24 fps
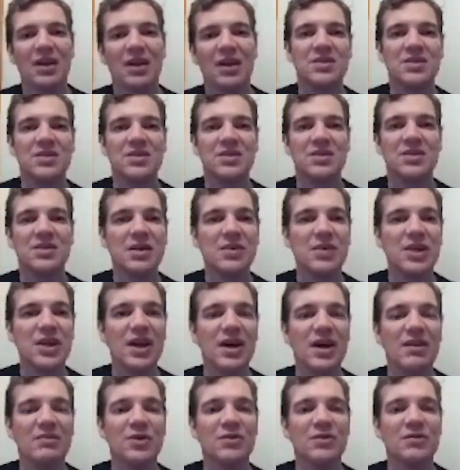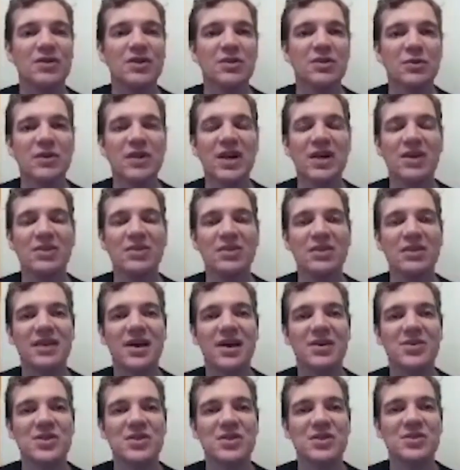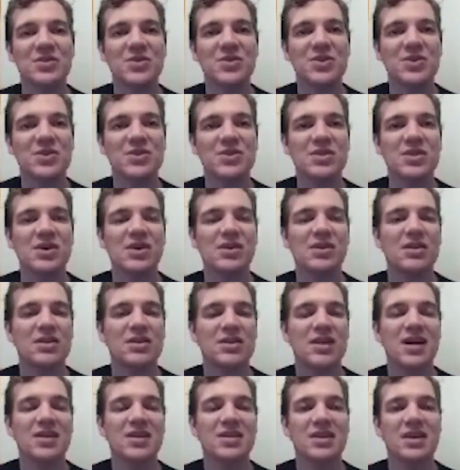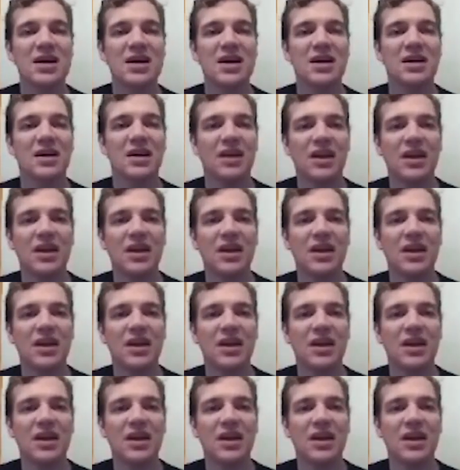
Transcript: Today we have over 300,000 users on our testnet,